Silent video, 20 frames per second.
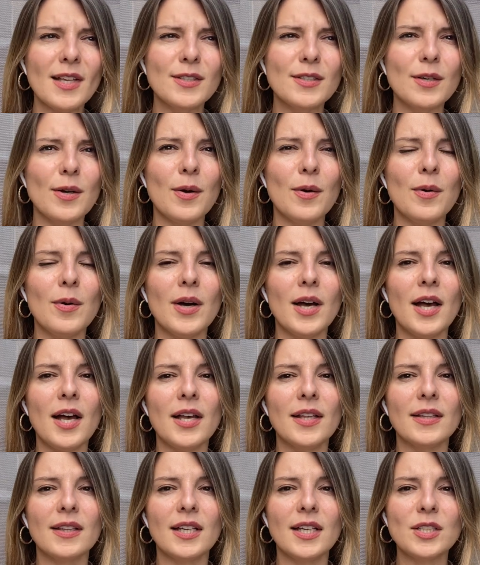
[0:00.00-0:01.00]
So
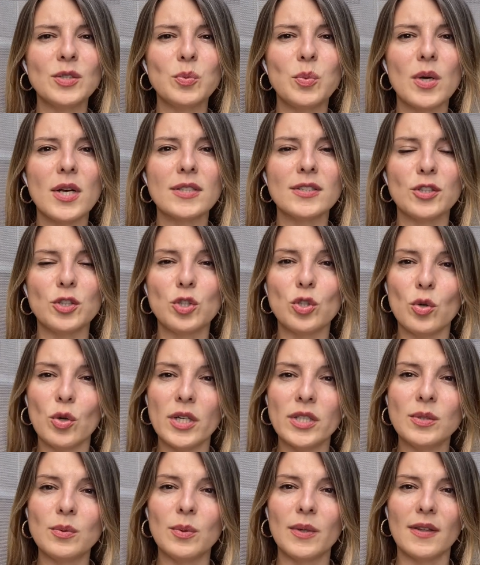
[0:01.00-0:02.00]
uh, this was a
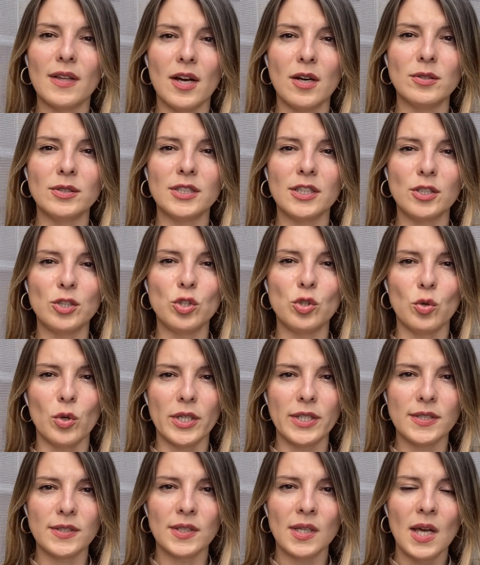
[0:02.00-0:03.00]
choice without a
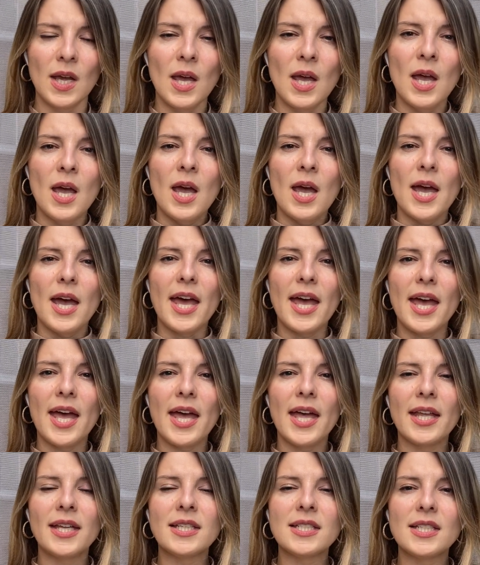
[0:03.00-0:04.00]
choice.
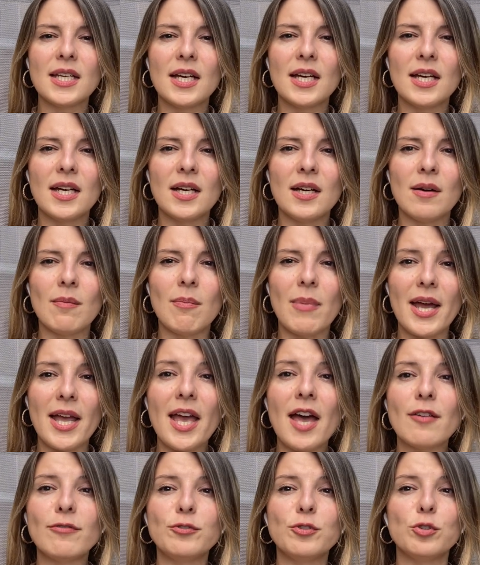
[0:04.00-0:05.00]
And uh, I
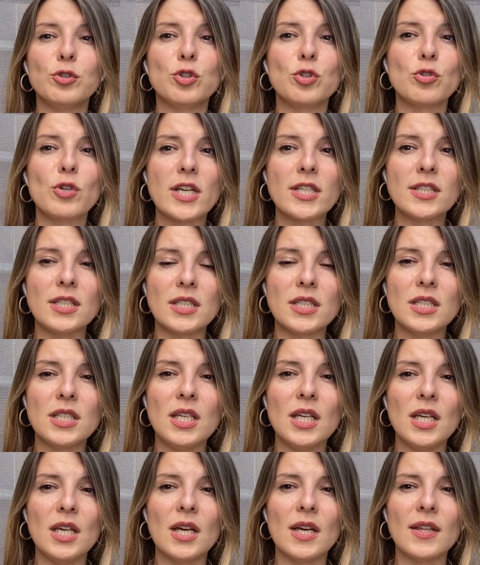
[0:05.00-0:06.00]
have to stress
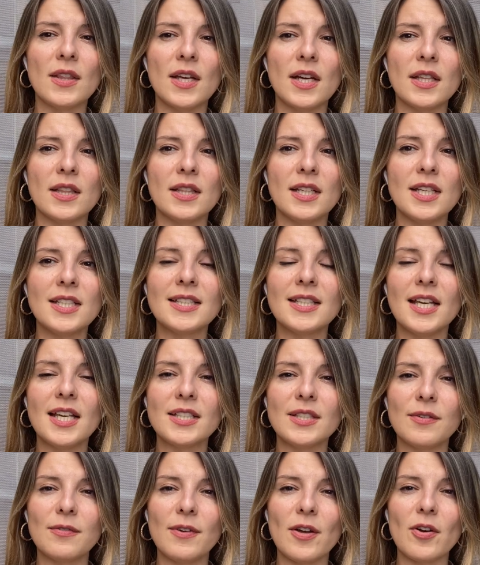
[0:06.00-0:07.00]
it here that this
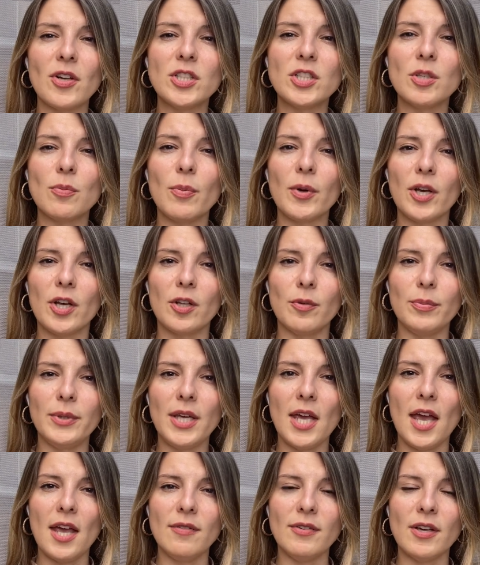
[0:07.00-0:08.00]
is a very typical
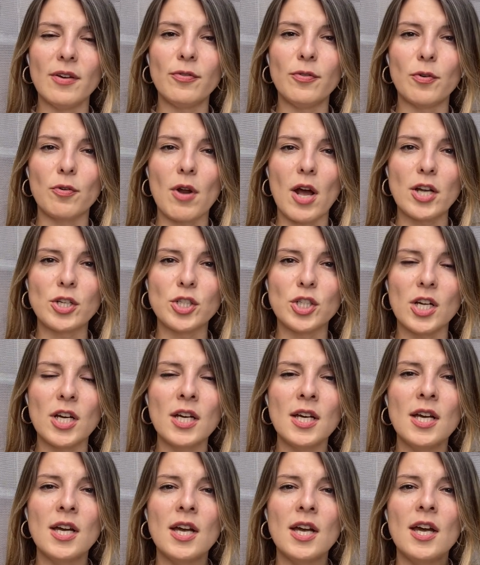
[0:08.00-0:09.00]
behavior for
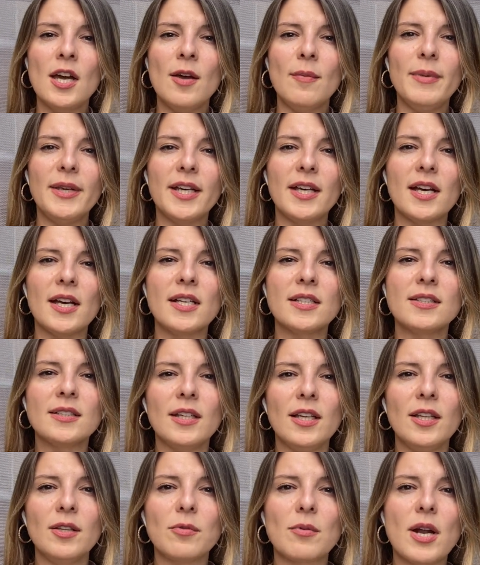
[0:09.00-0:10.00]
Russia because
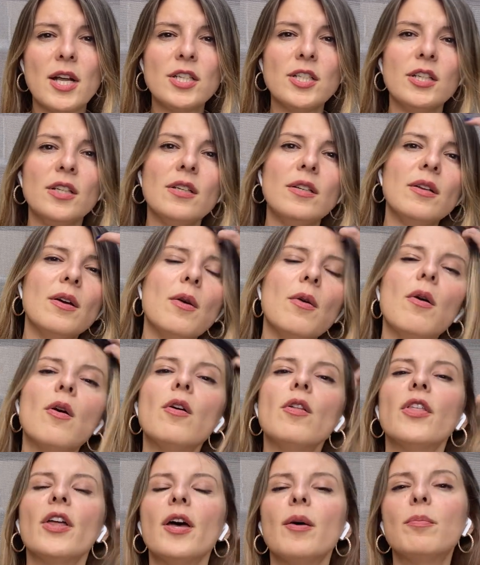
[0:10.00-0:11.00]
in Russia, you know,
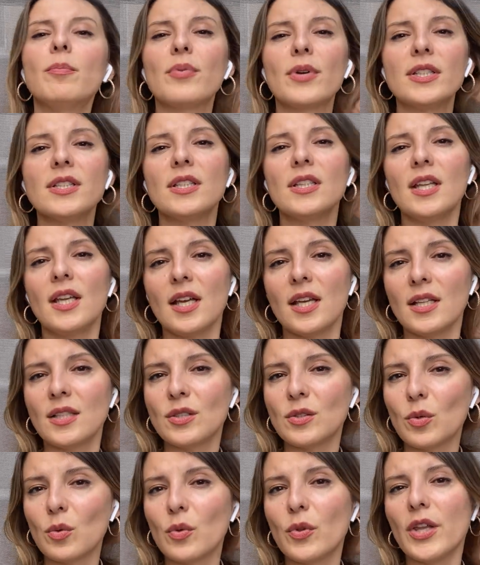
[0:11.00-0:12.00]
all the
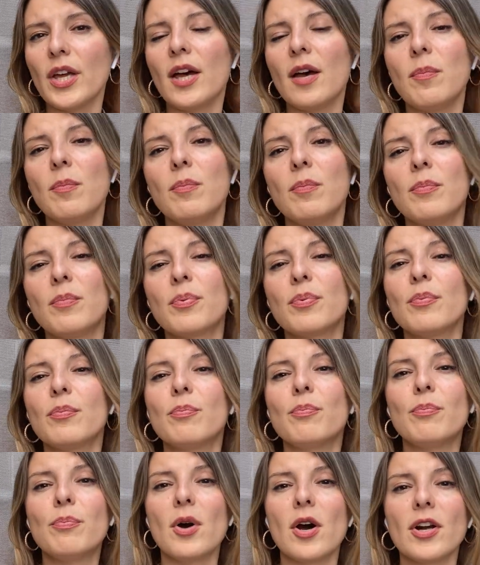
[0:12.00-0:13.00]
presidents, all the
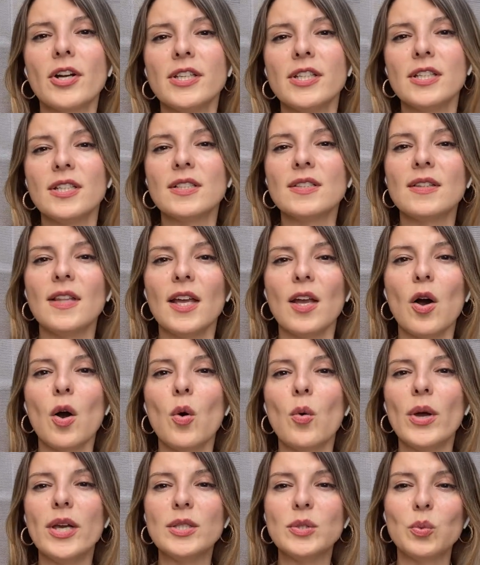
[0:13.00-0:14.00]
parties, they
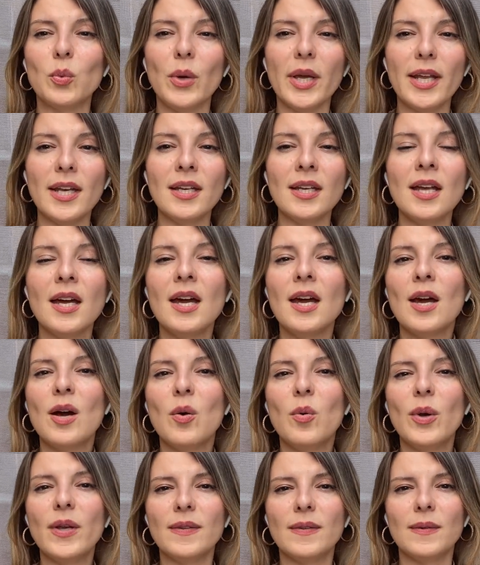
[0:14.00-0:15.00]
always win
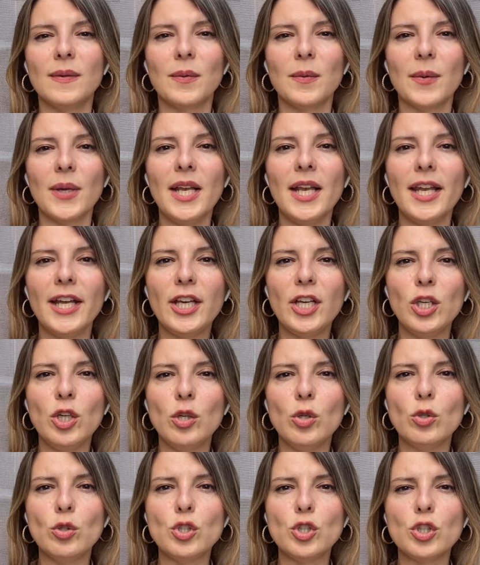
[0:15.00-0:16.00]
with really
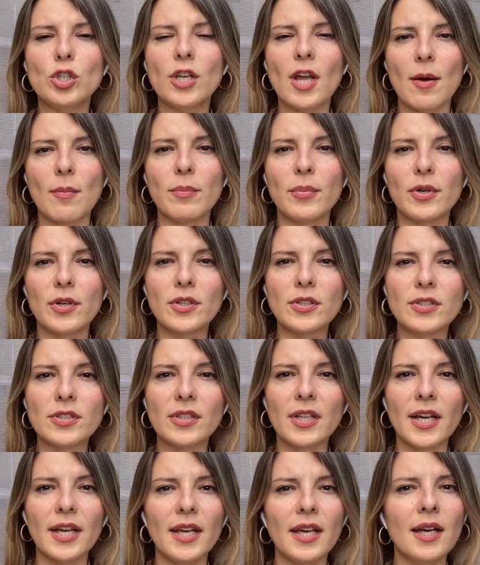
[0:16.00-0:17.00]
huge
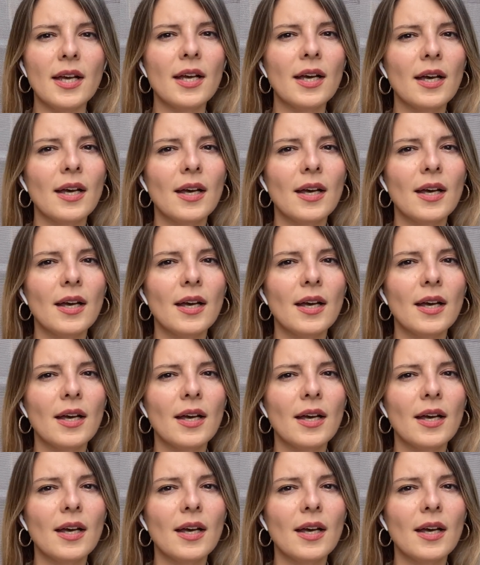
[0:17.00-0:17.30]
numbers like